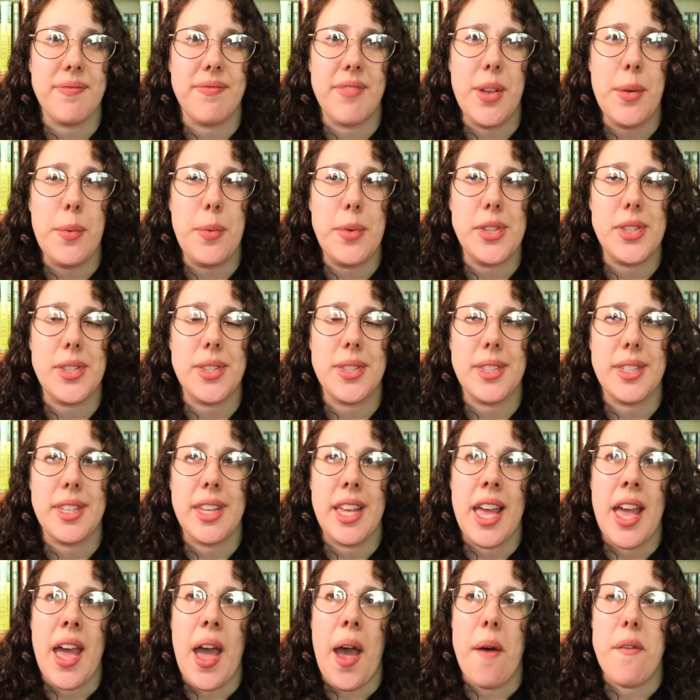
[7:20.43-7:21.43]
It was
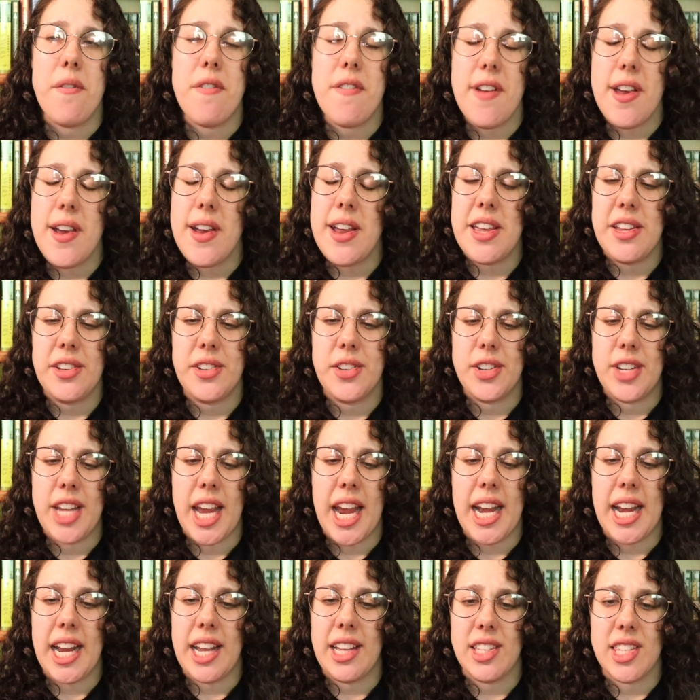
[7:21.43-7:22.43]
very
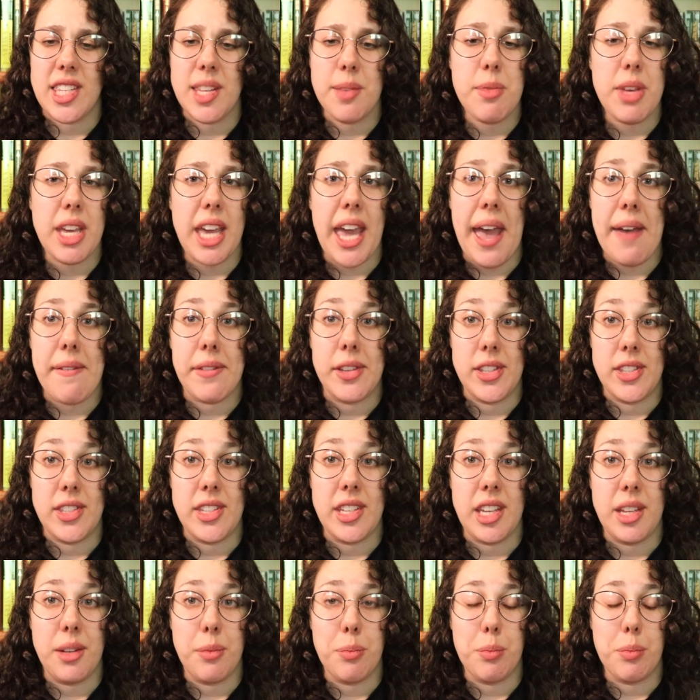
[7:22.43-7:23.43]
entertaining. It's something I haven't
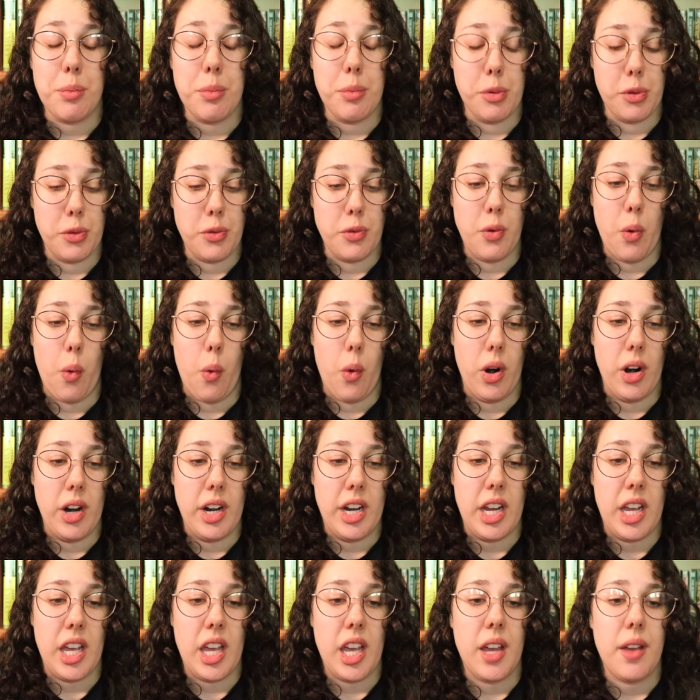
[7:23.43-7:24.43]
seen
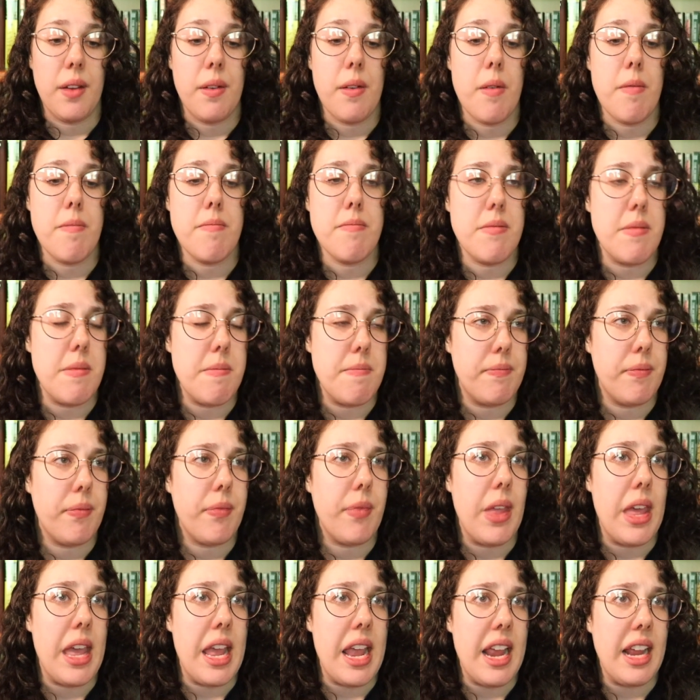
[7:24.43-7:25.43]
before
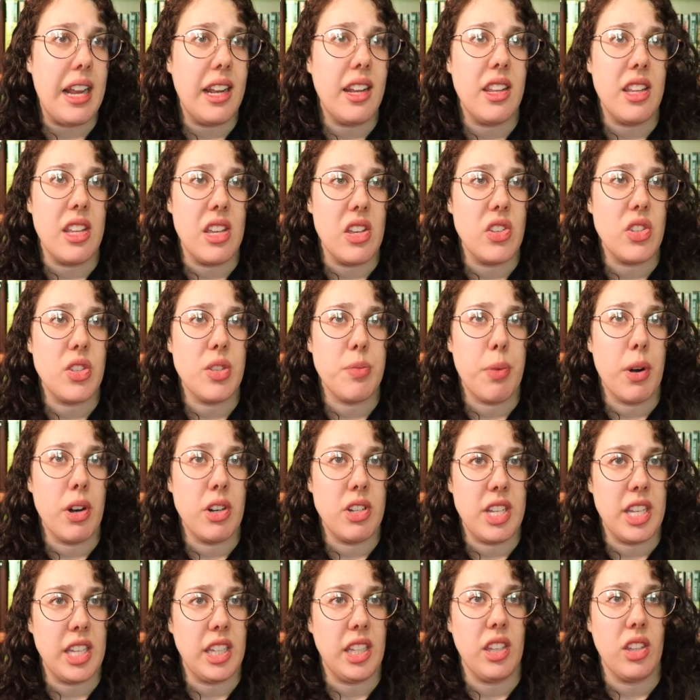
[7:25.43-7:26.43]
in this
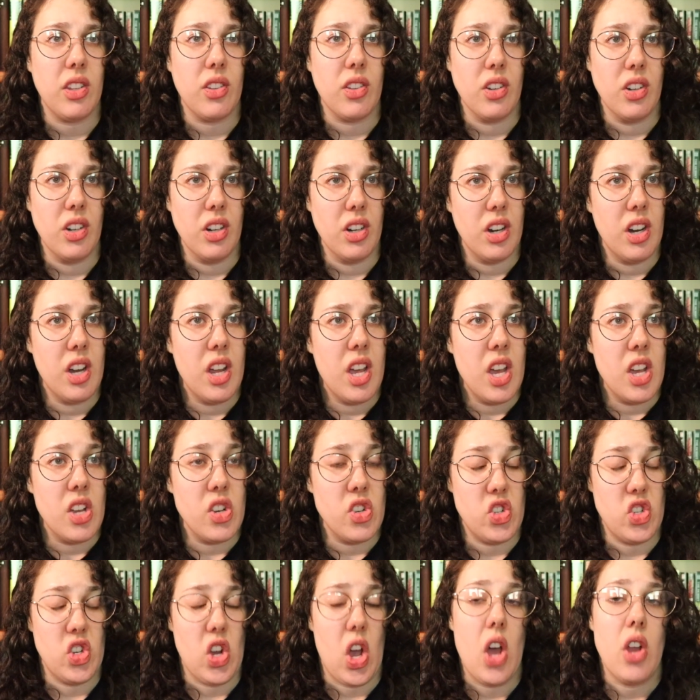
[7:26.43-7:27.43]
particular
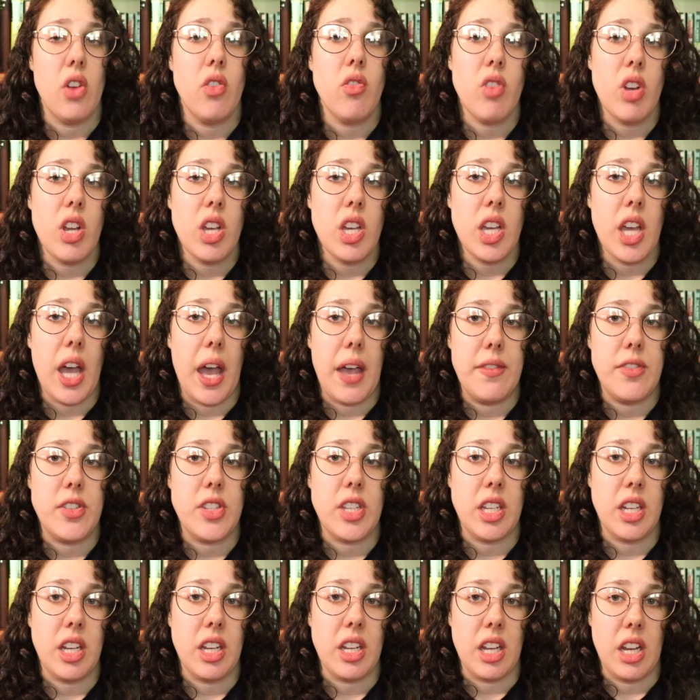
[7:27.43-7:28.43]
genre. I've
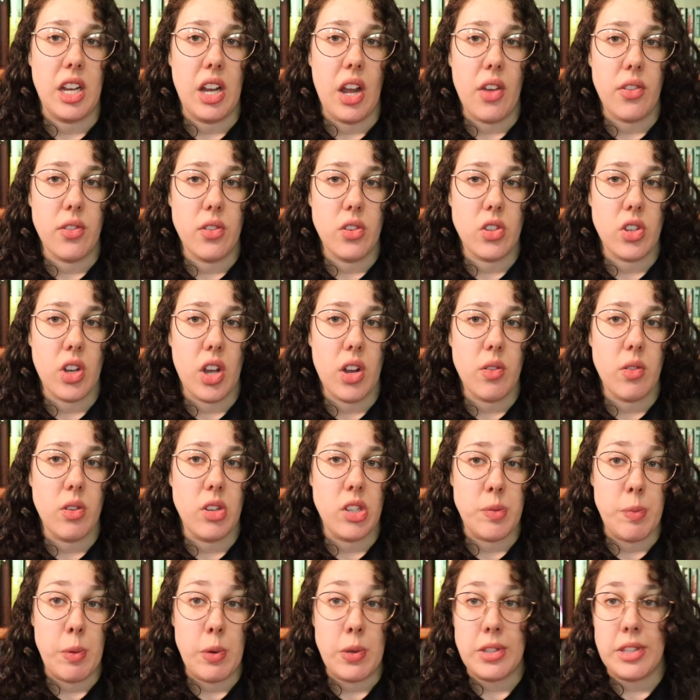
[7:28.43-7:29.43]
seen it in other
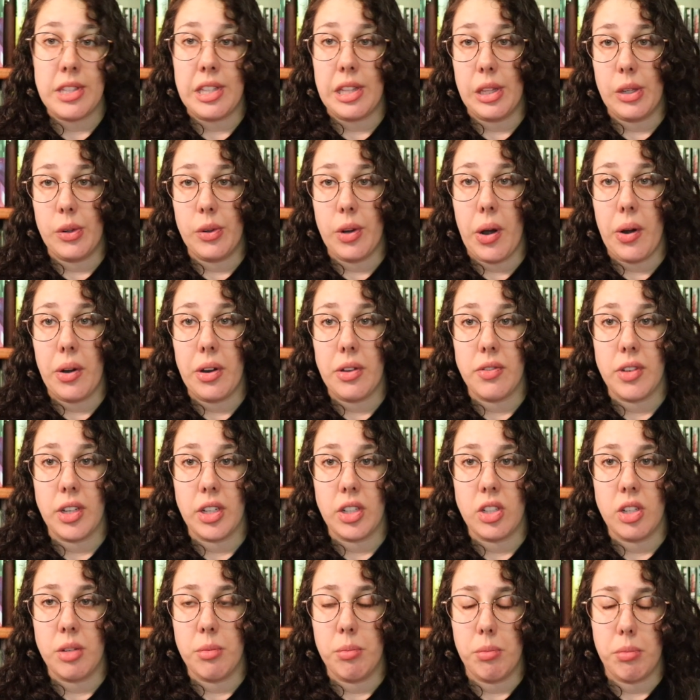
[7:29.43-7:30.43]
genres, mostly literary
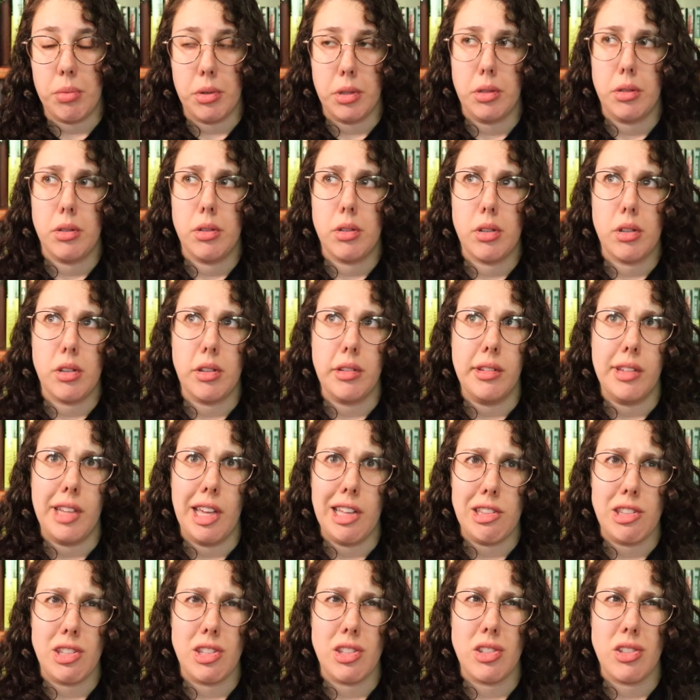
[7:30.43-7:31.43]
fiction, but
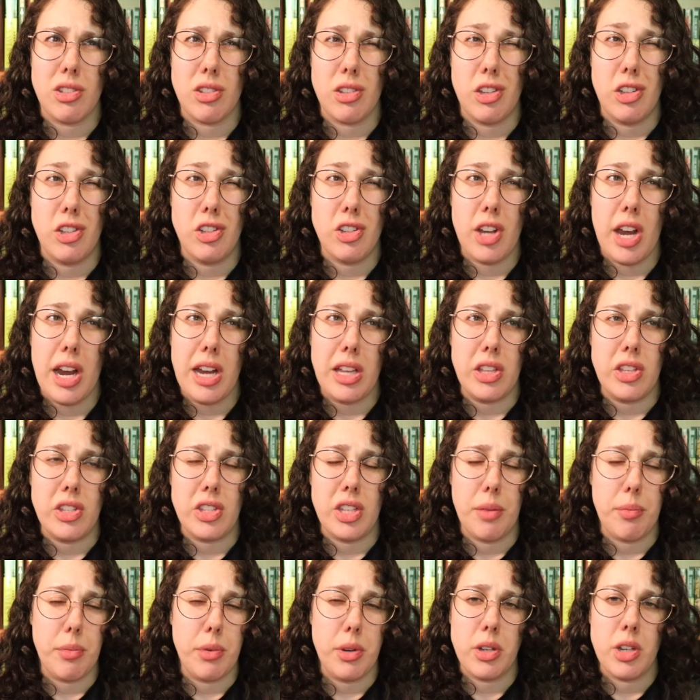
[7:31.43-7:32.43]
that's entirely
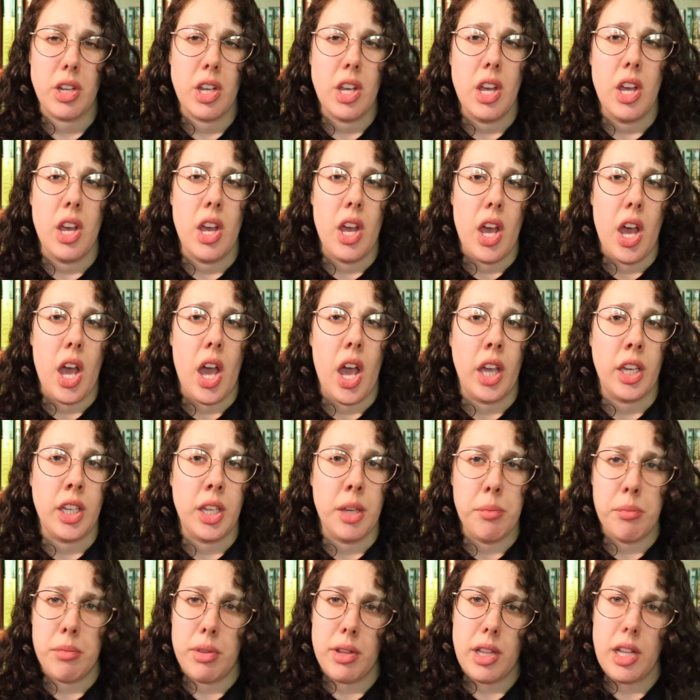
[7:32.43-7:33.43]
separate.
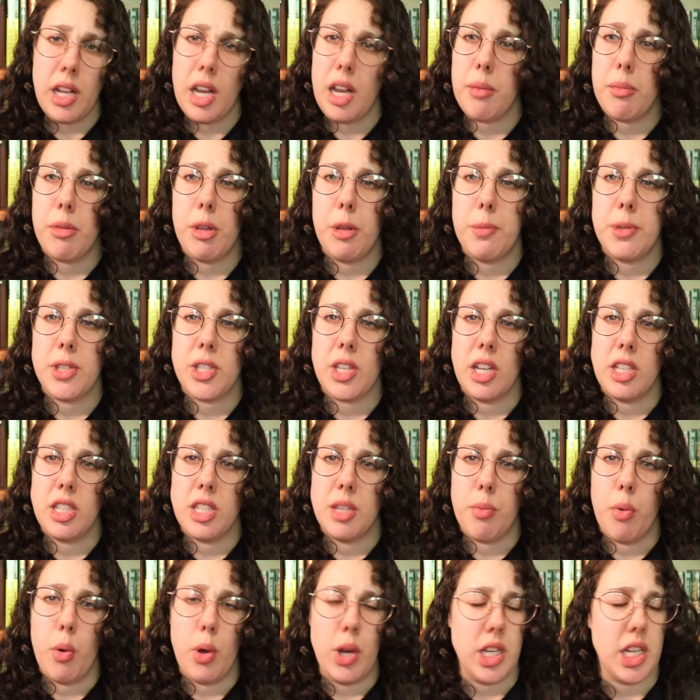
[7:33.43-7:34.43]
Completely besides
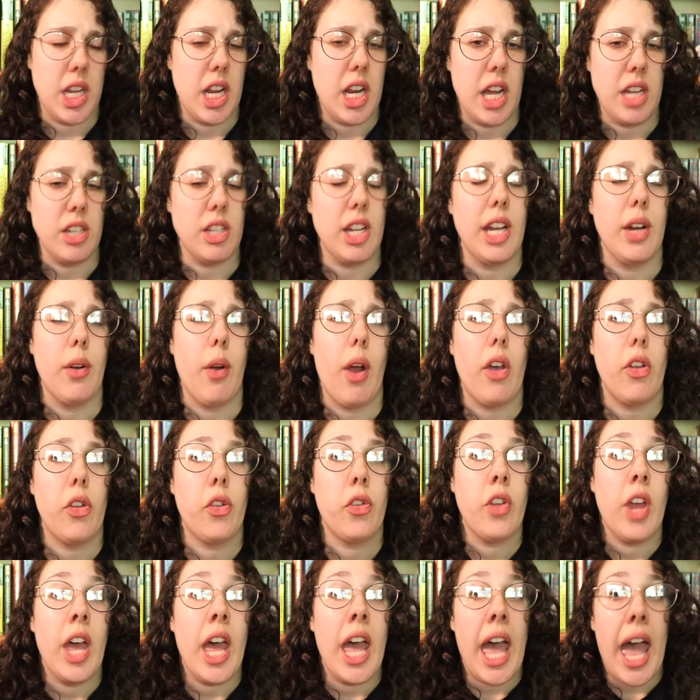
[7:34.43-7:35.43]
the point, and I
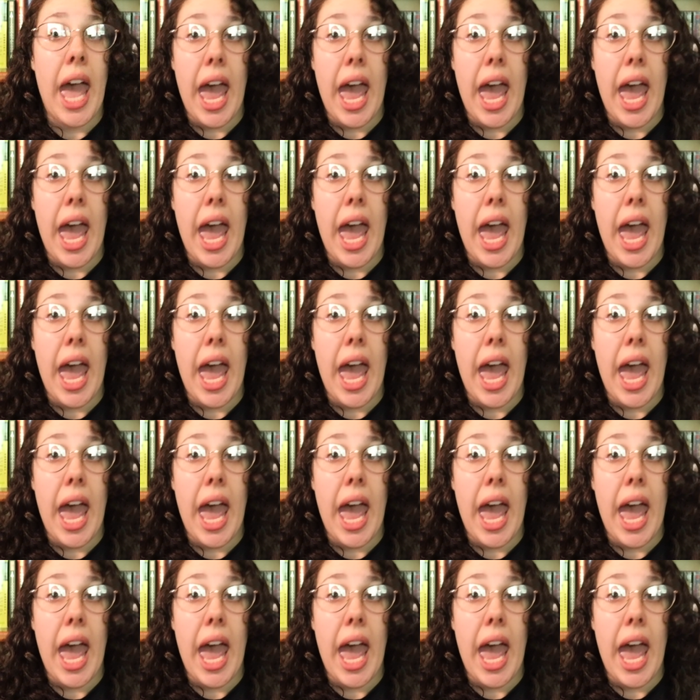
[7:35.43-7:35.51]
digress.